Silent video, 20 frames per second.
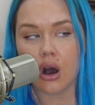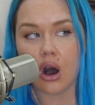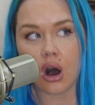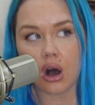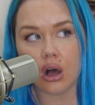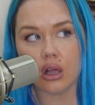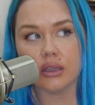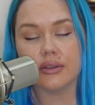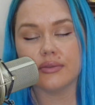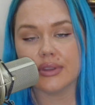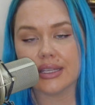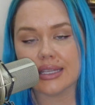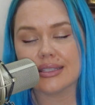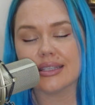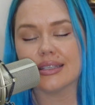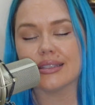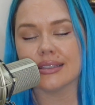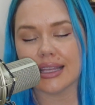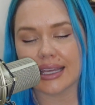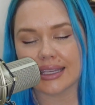all of this
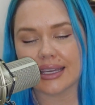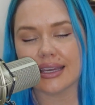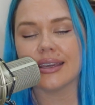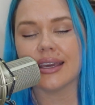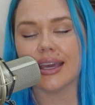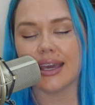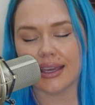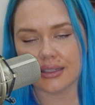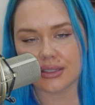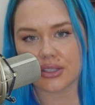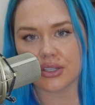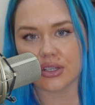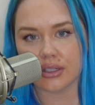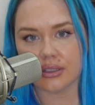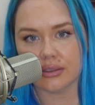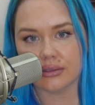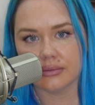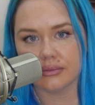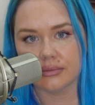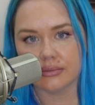is like a cancer.